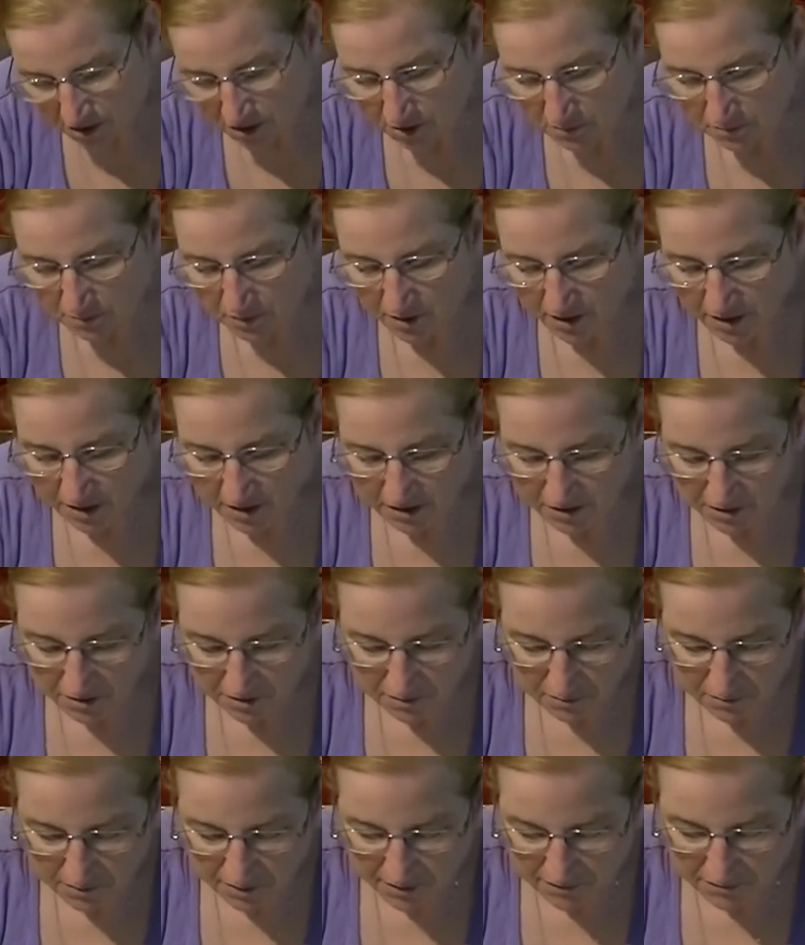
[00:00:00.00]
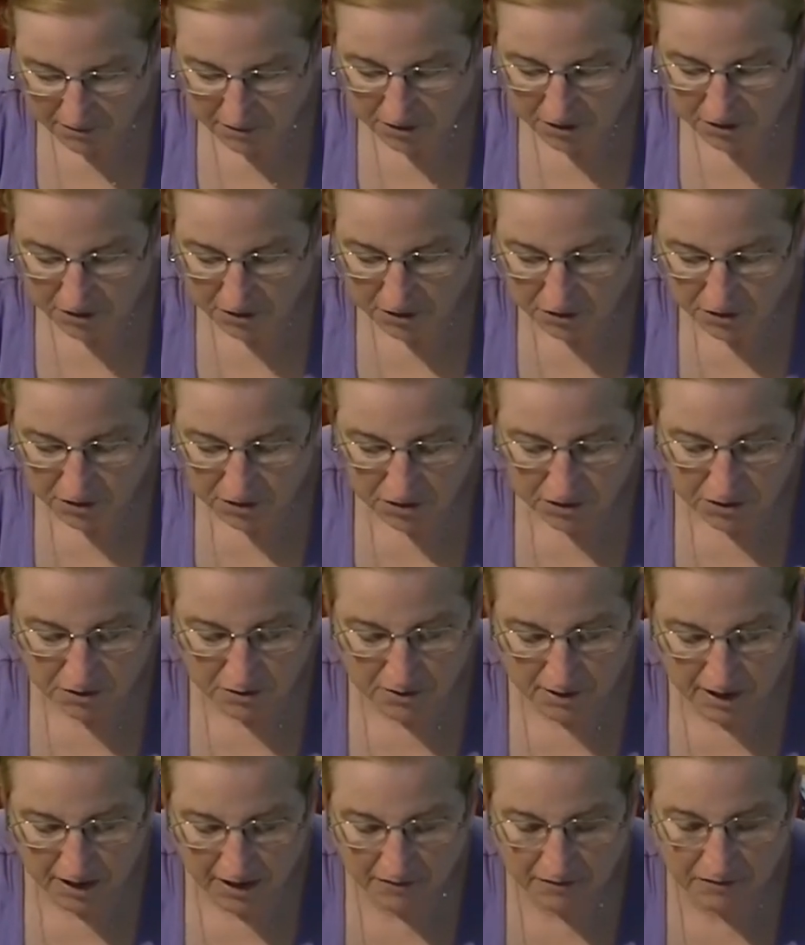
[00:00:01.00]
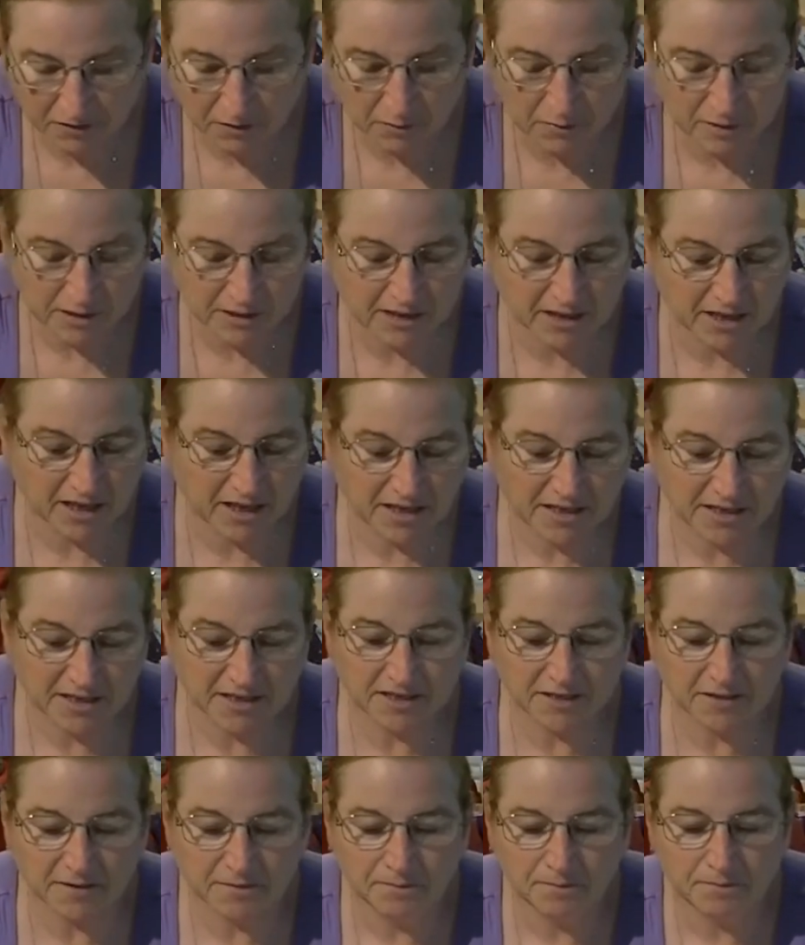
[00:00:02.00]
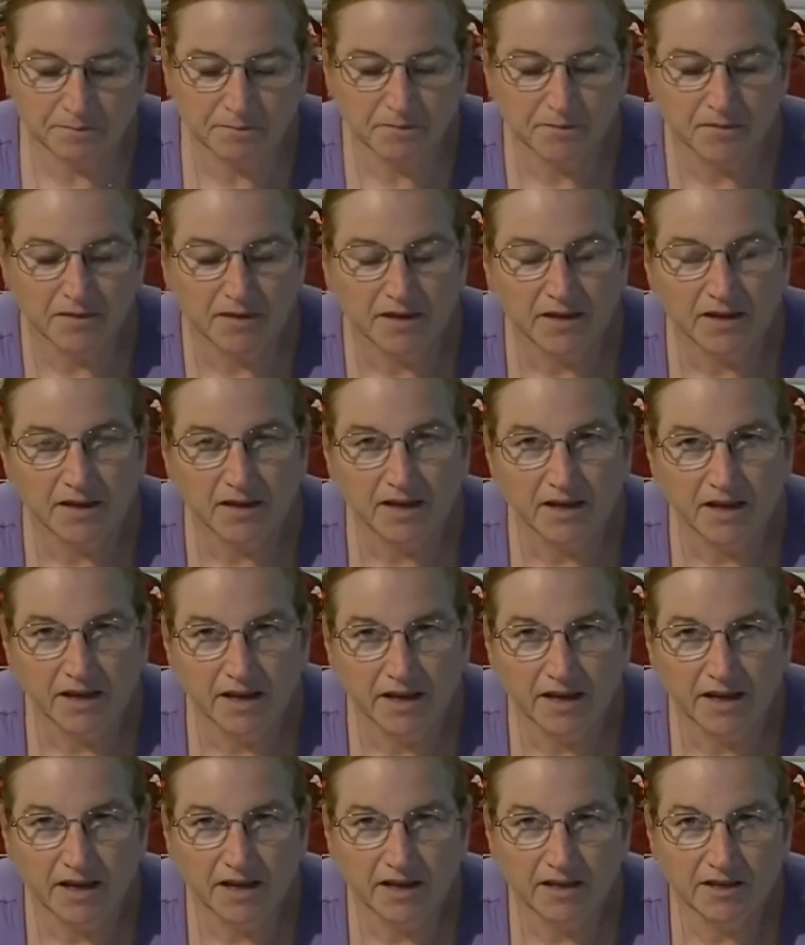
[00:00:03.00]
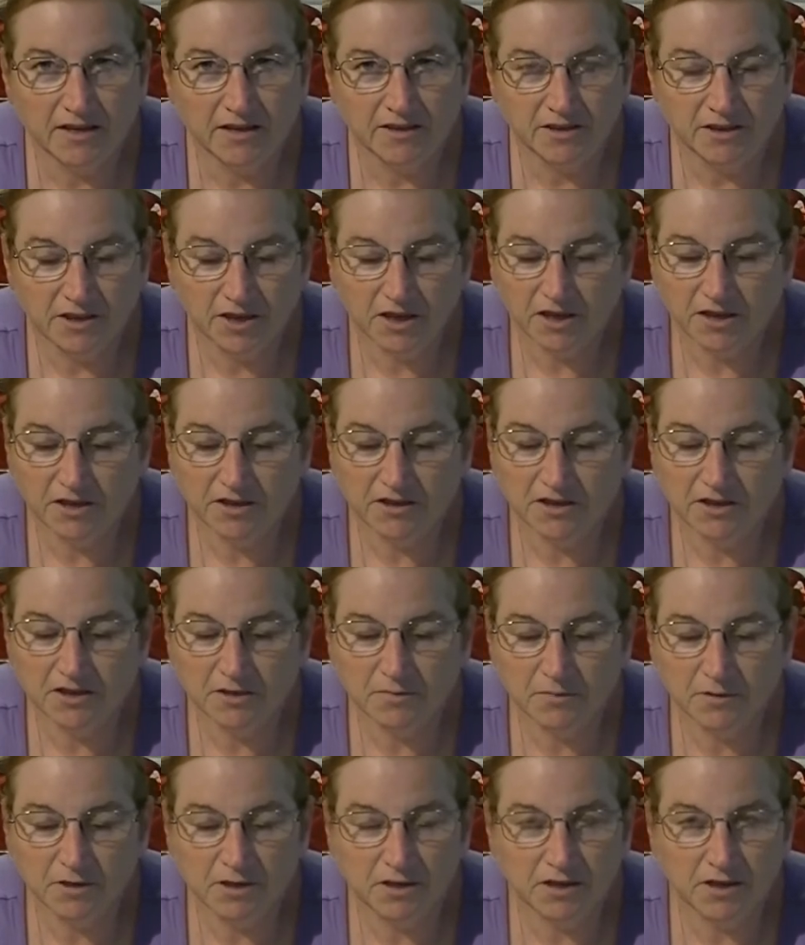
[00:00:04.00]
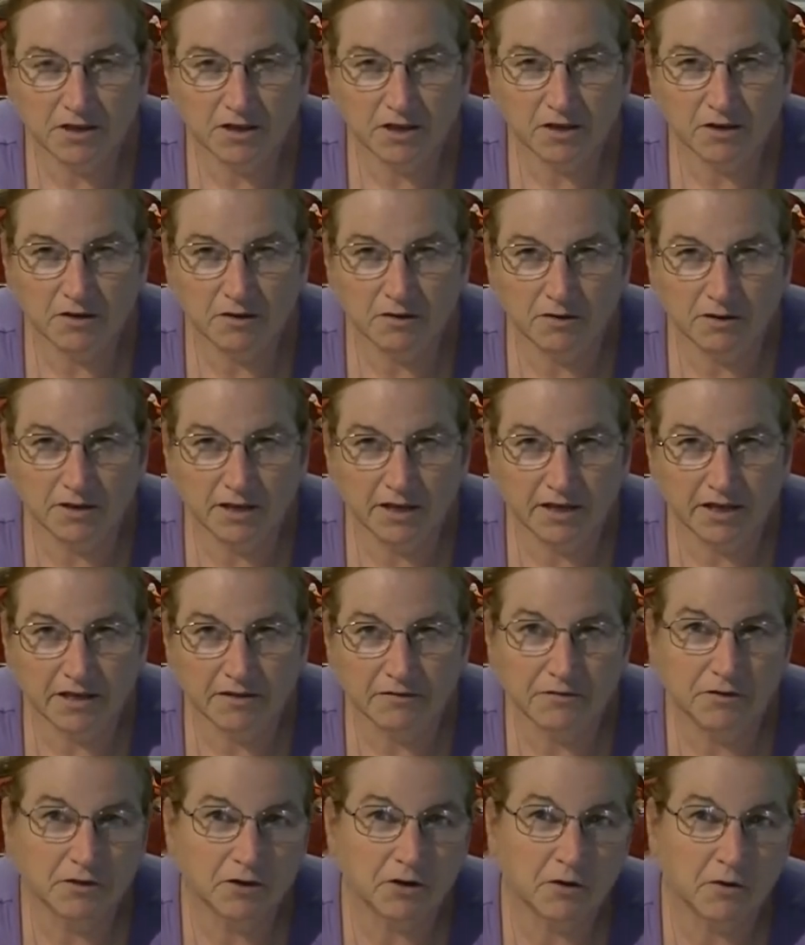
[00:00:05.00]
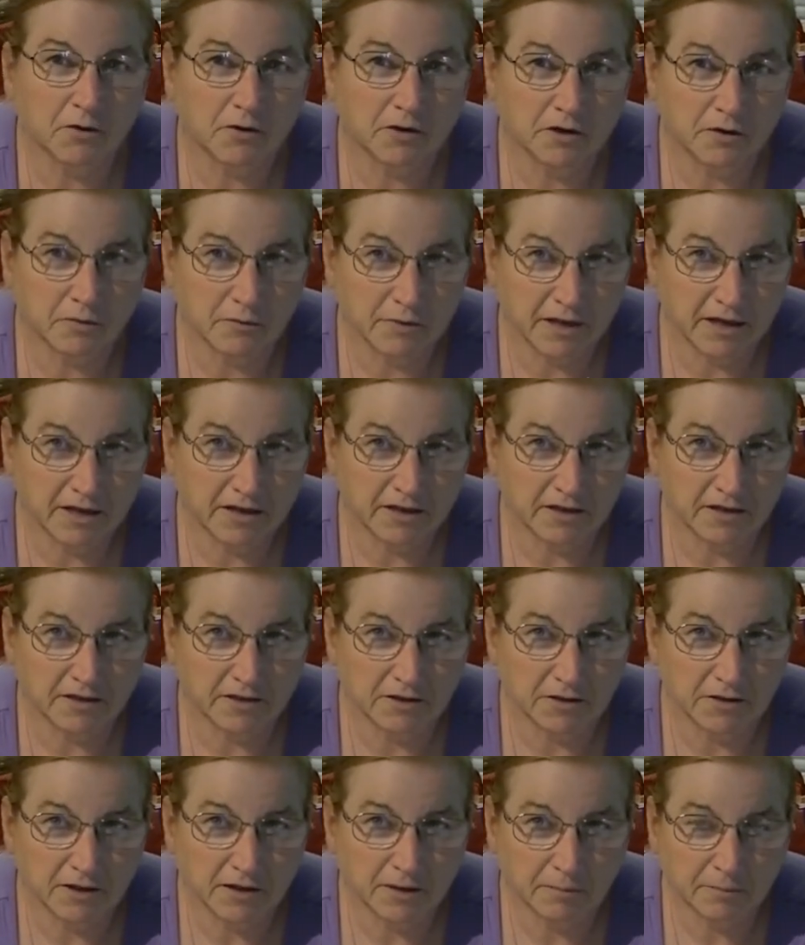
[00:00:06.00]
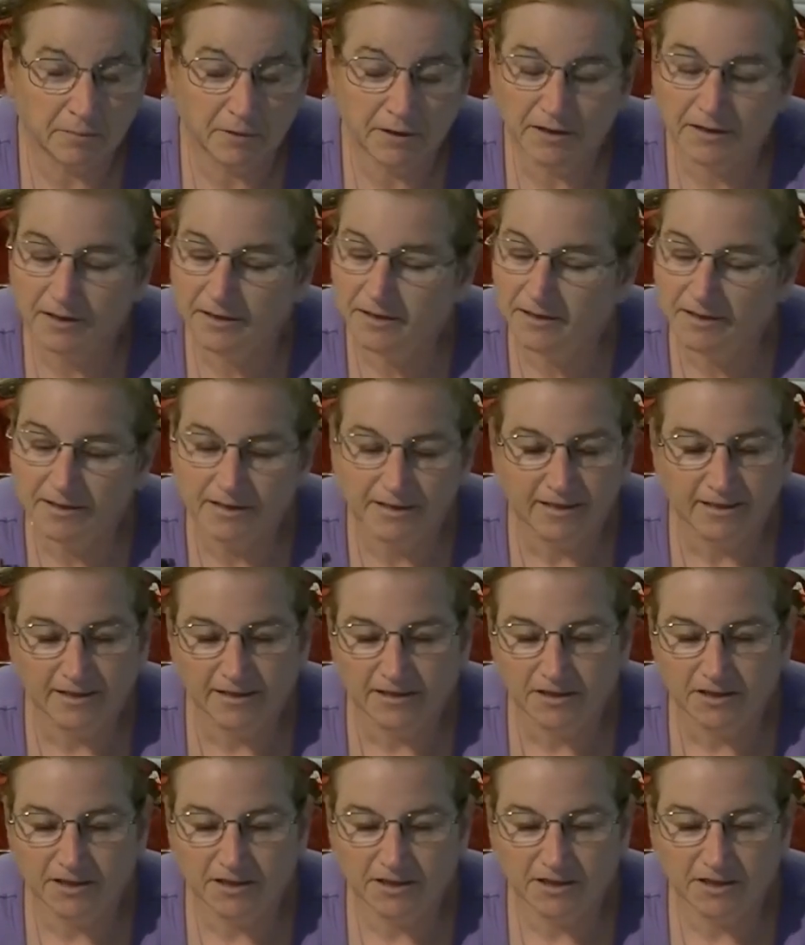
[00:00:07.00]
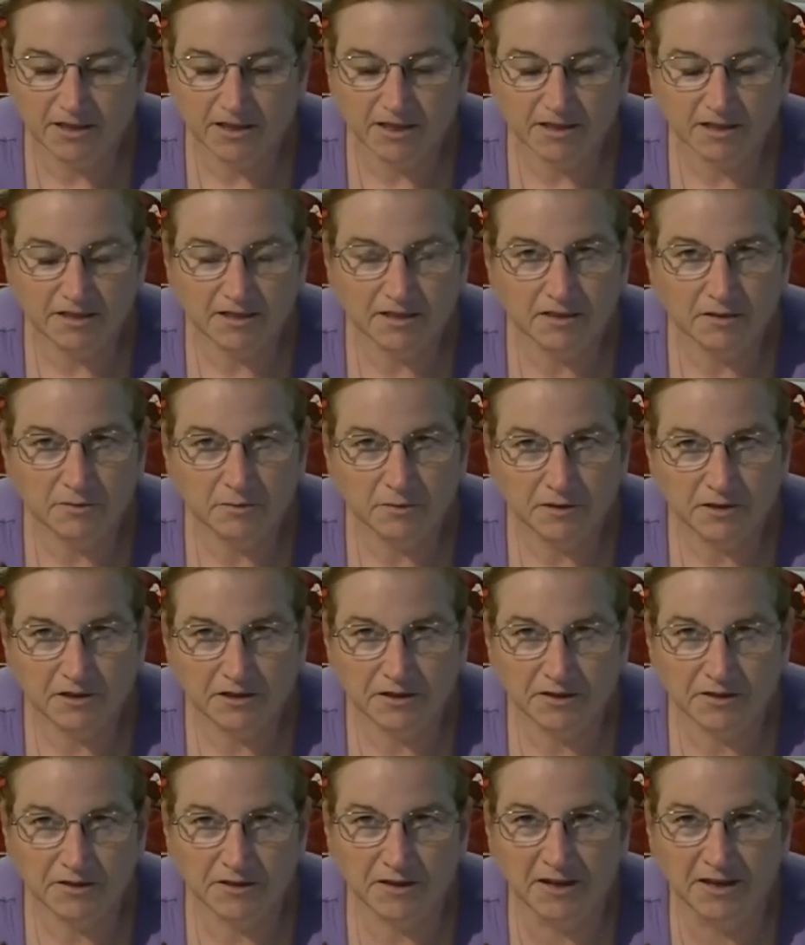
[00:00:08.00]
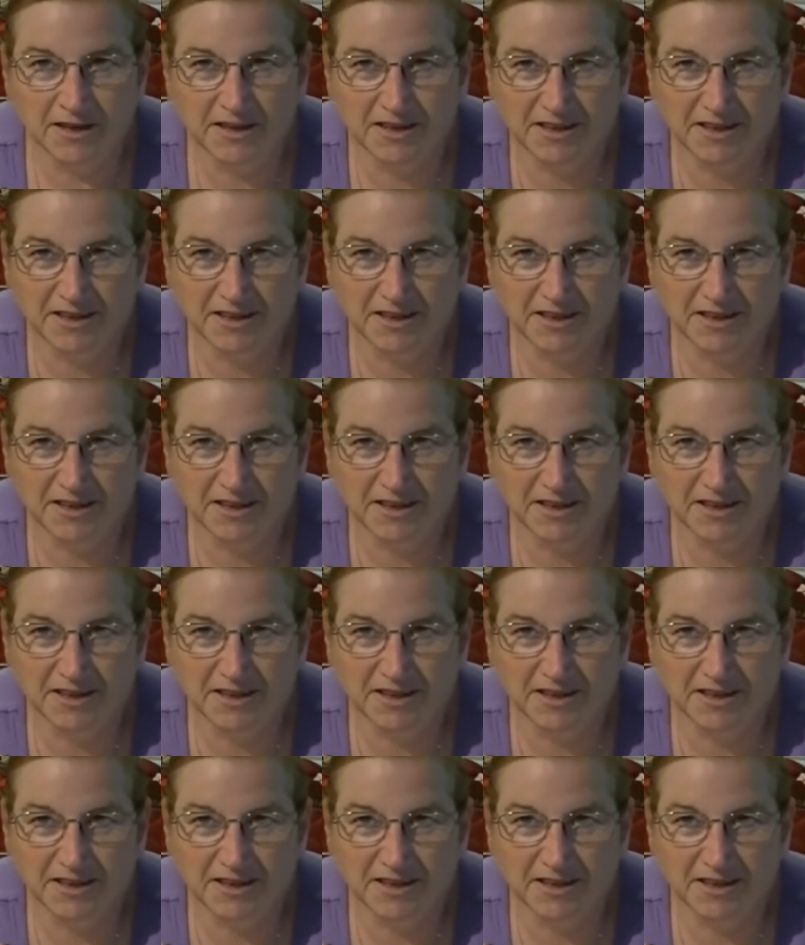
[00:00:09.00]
in your pocket or whatever. So you can travel with this and charge them on the go. Like if you're going away on a trip, just take this with you.